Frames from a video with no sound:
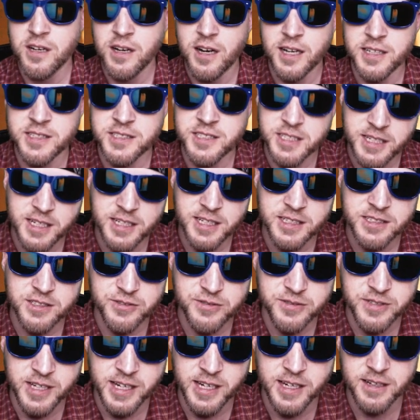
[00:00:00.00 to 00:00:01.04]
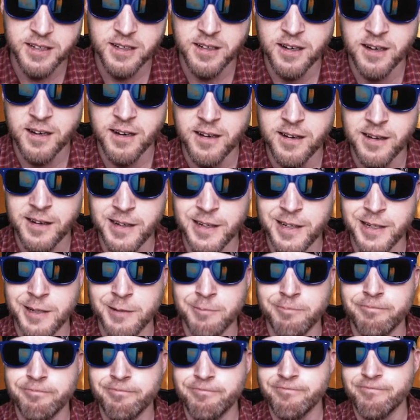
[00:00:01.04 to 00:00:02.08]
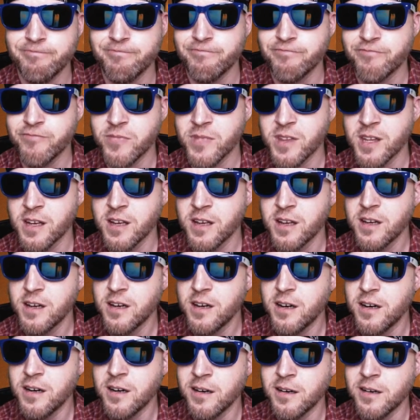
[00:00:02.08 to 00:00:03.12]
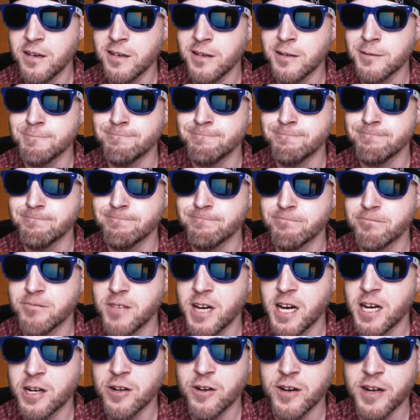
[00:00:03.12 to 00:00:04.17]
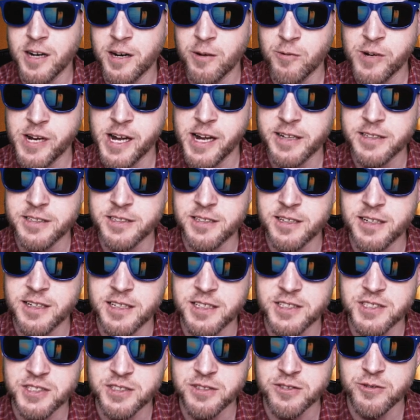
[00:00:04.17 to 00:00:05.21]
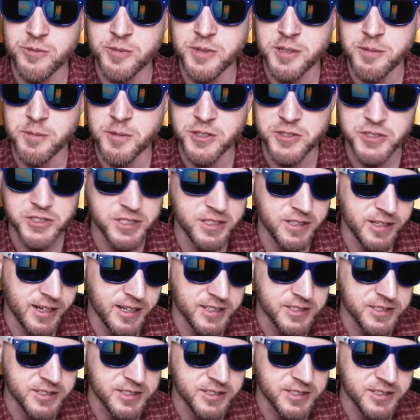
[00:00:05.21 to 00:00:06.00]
I did not do that. I don't know. I reacted, I guess, a little bit emotionally.